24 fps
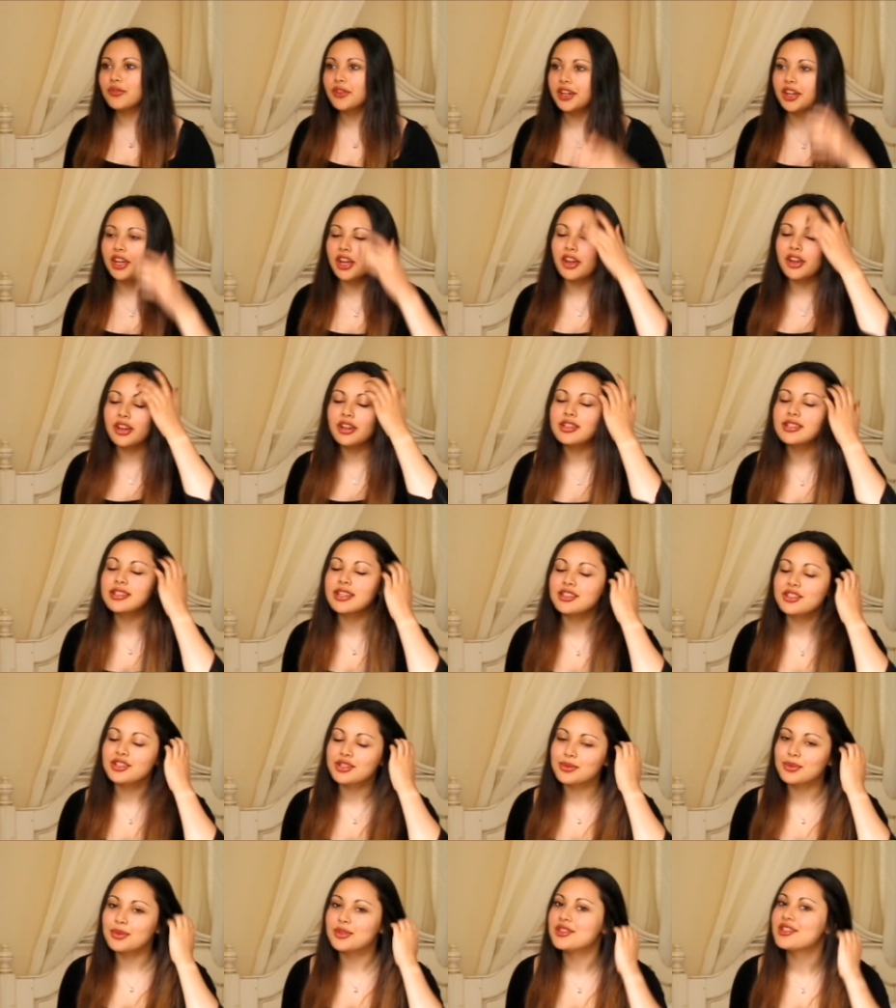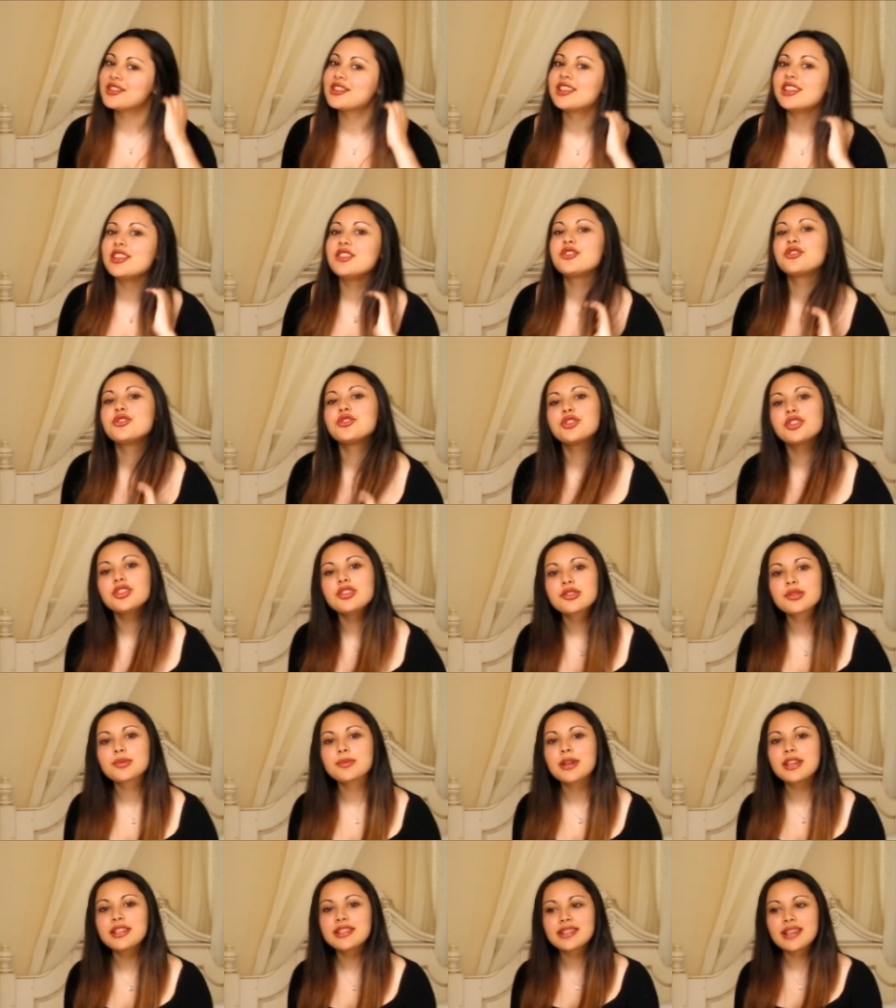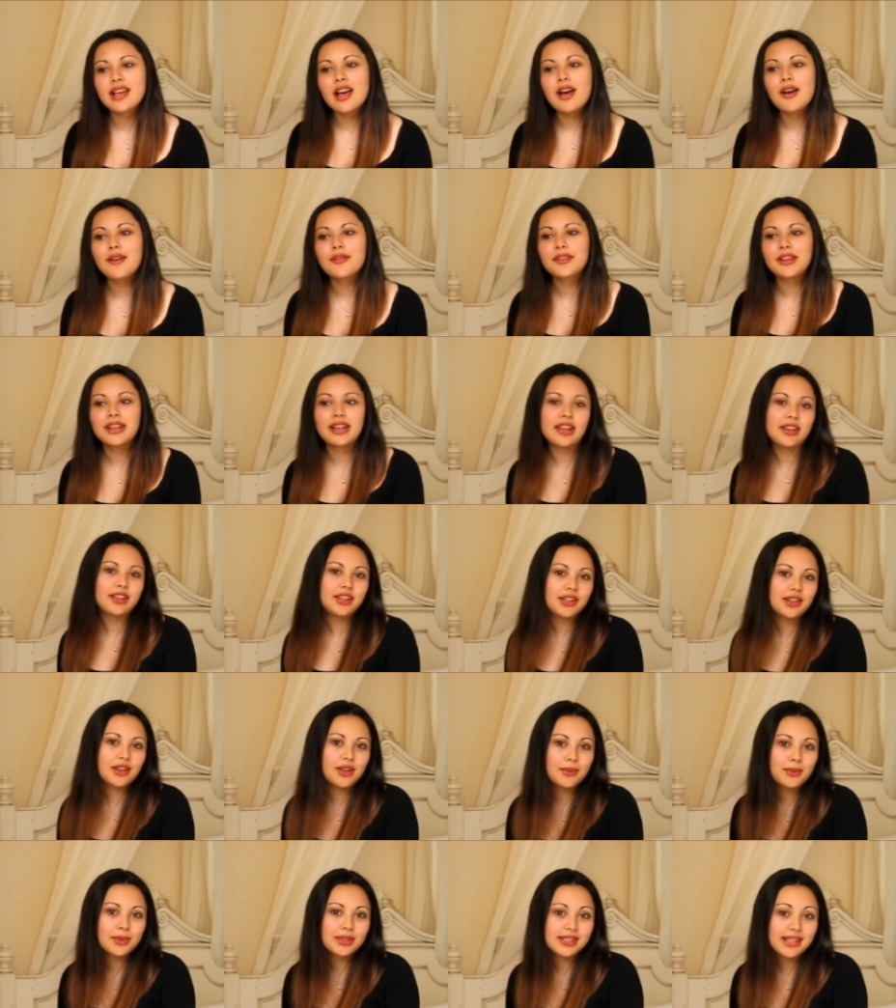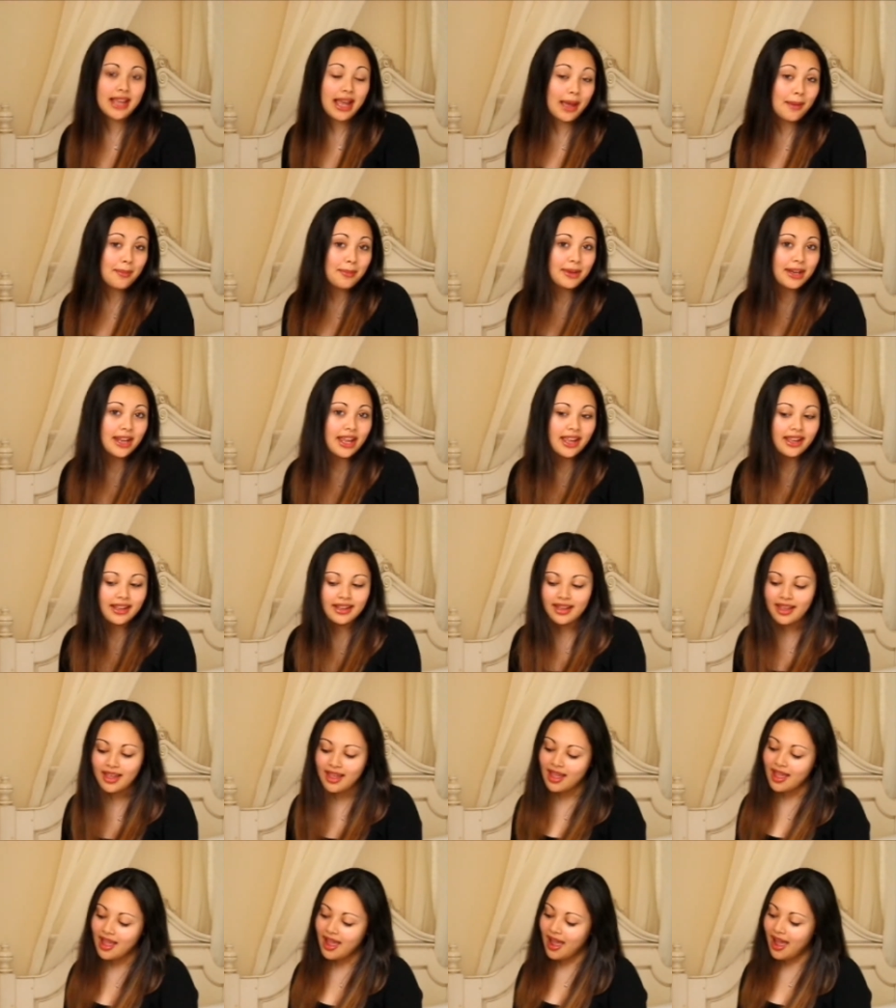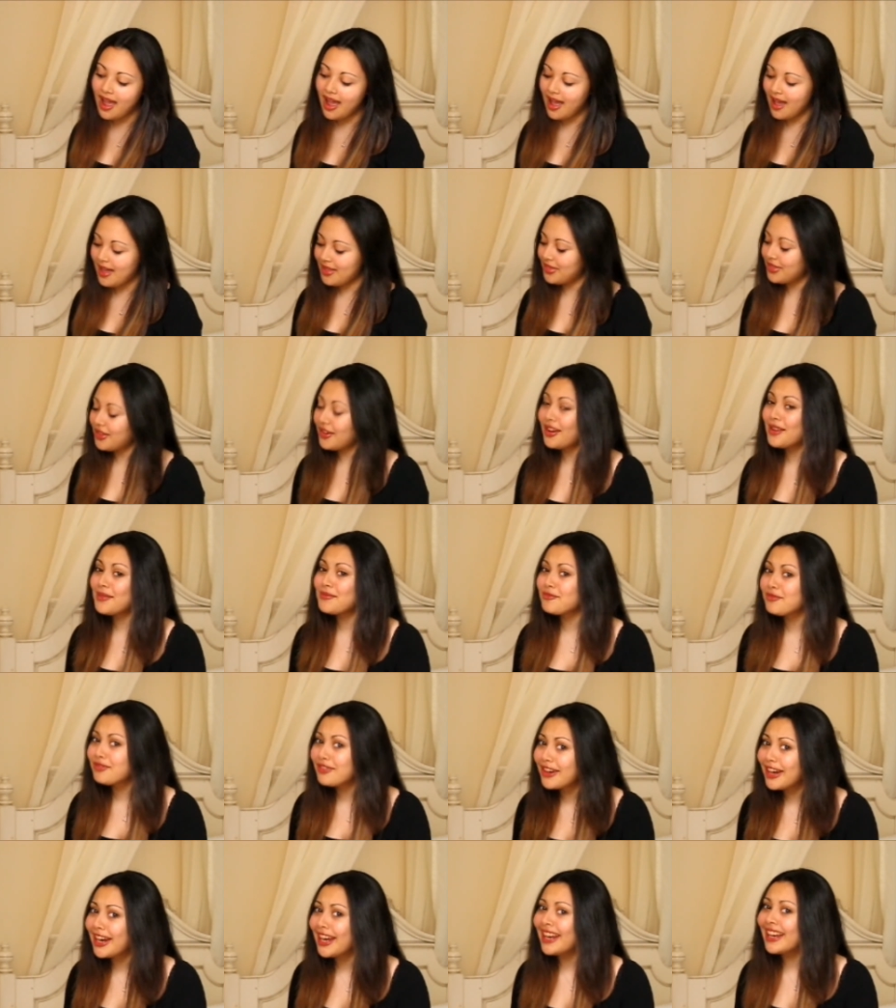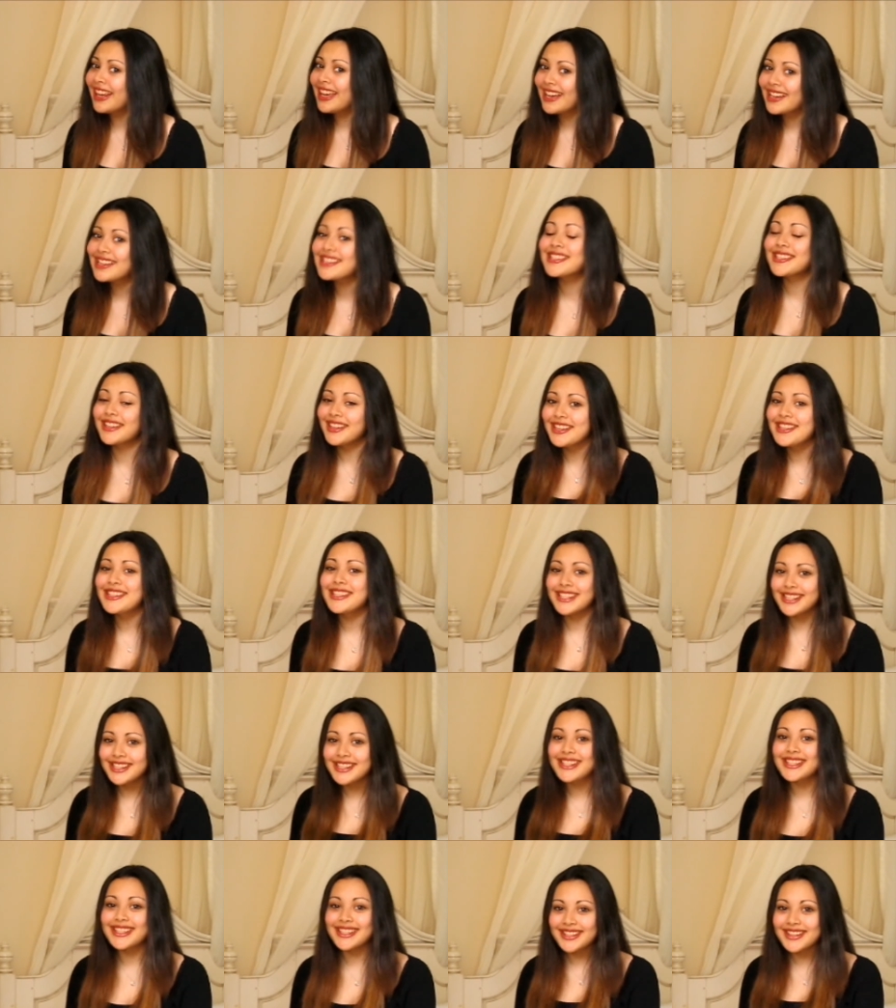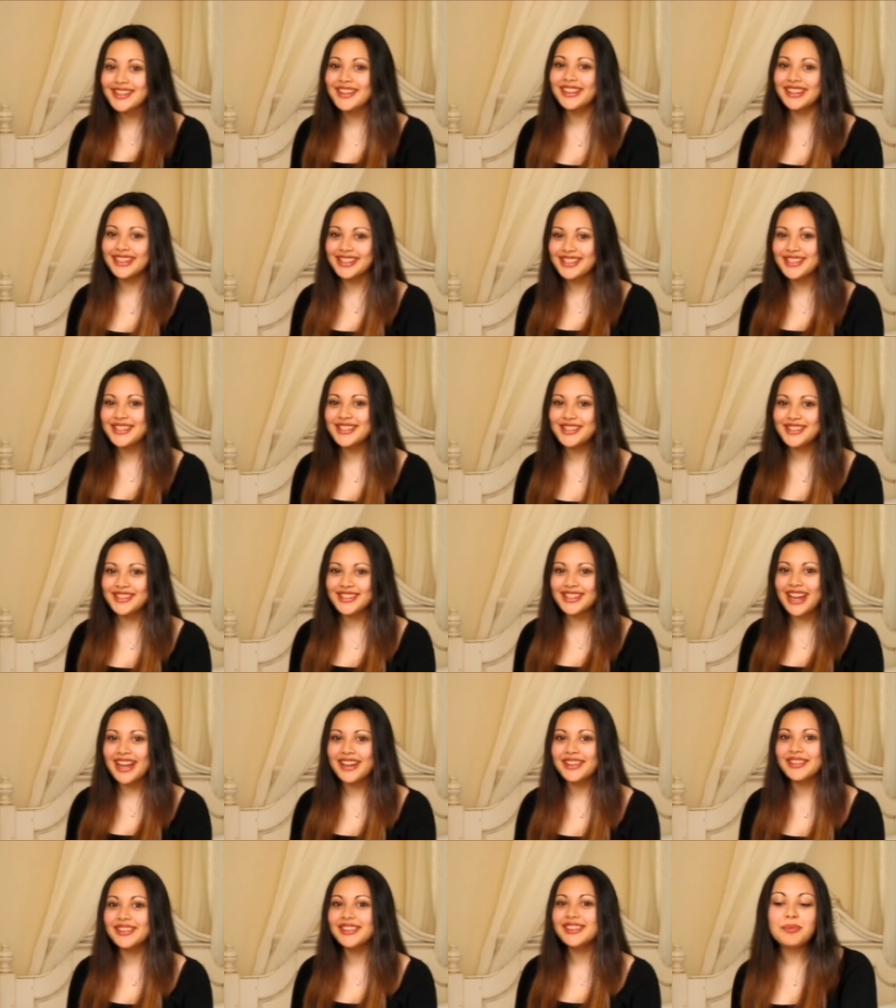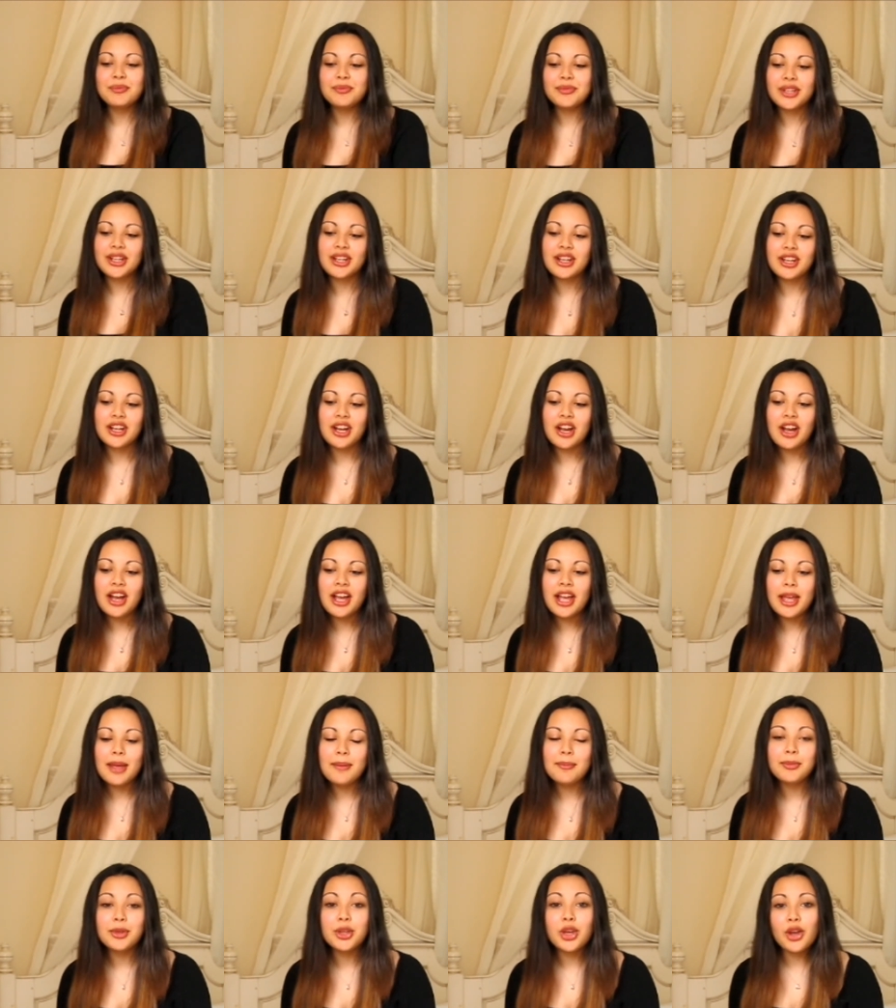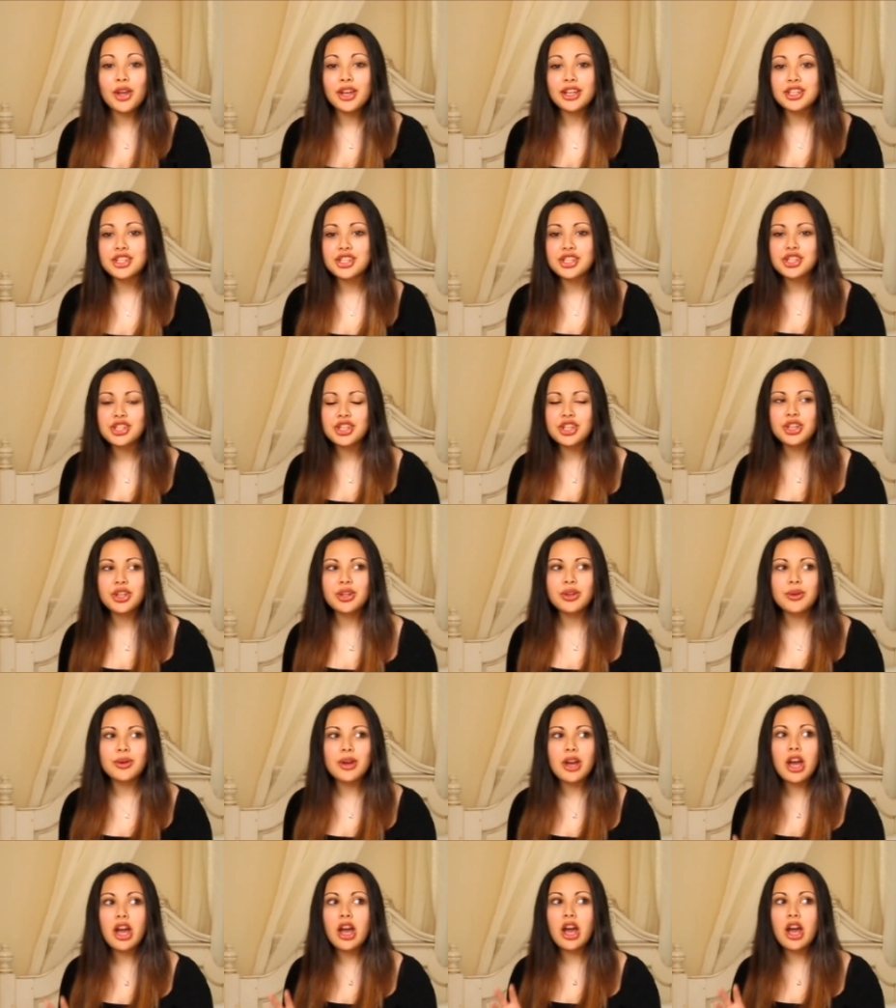video because I just wanted to introduce myself and let you know what's happening and that I'm really excited to start this new channel. Um, I'm going to do